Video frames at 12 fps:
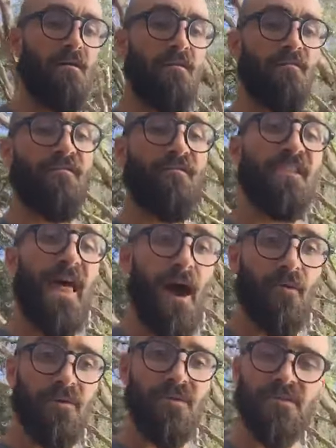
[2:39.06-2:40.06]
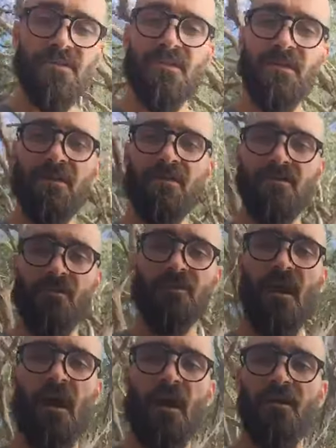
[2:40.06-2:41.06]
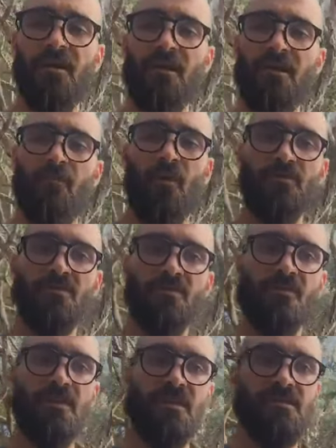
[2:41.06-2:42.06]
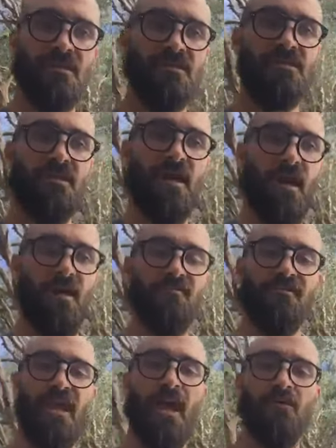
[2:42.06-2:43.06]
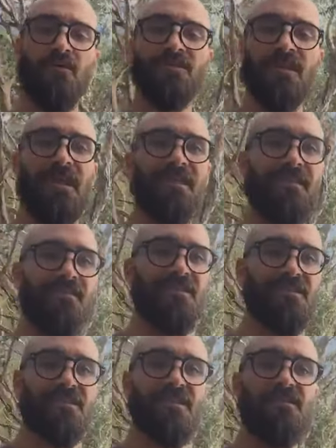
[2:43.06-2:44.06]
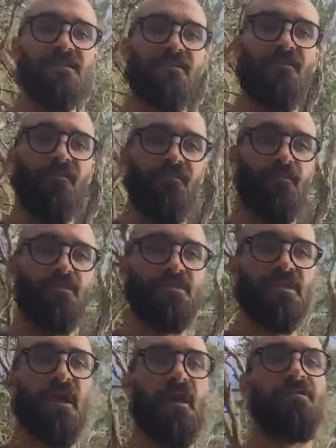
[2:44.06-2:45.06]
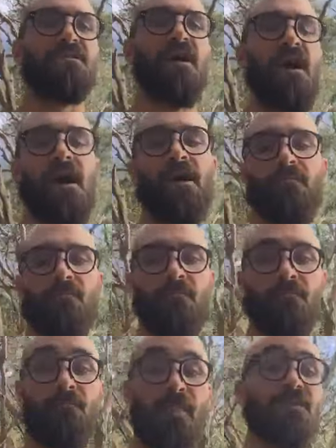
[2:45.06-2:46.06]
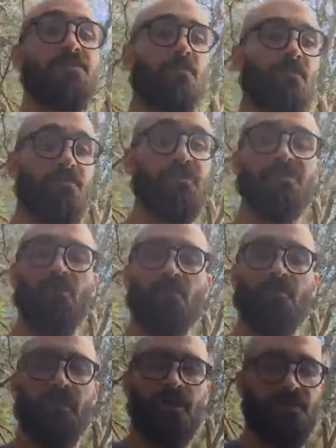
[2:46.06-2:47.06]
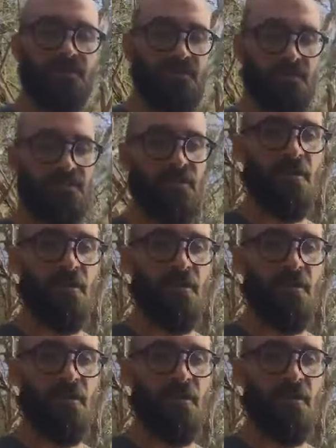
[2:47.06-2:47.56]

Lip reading: flowers. So its higher emotional is its flowers, and then the seeds and the fruits are its higher mental or its solar plexus.